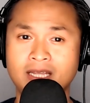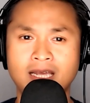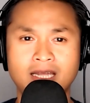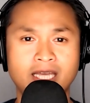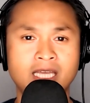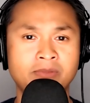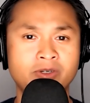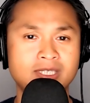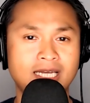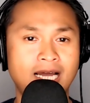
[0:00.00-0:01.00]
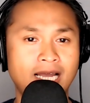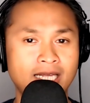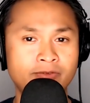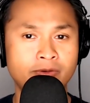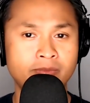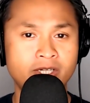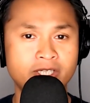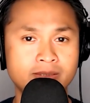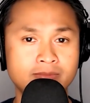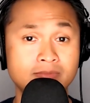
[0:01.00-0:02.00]
They can be used to hide
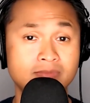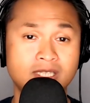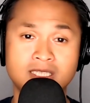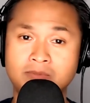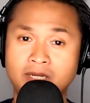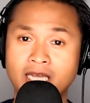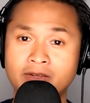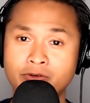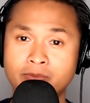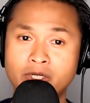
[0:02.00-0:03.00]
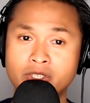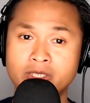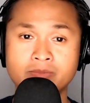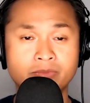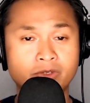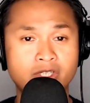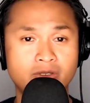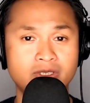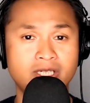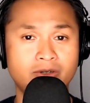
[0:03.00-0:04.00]
information, display information, show
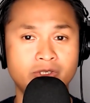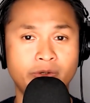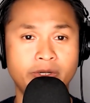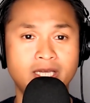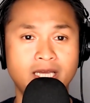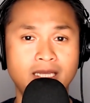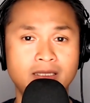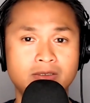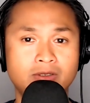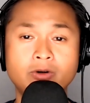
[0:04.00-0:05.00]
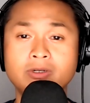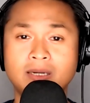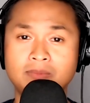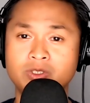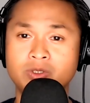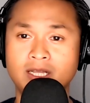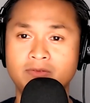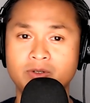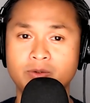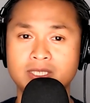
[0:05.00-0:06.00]
territory gained, or demonstrate
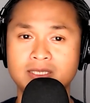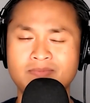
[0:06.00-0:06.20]
influence.